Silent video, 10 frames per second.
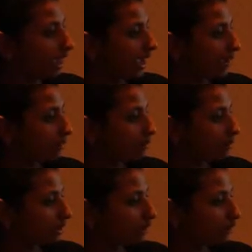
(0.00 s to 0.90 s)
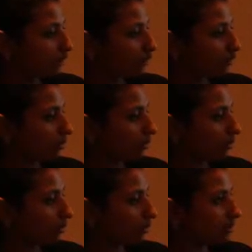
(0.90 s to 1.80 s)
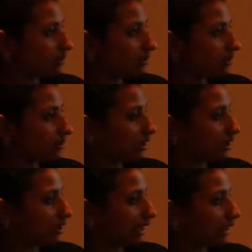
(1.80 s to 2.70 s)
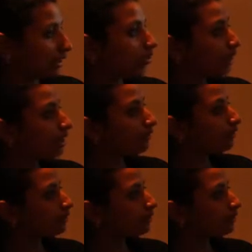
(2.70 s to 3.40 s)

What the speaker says: and was able to form this line graph,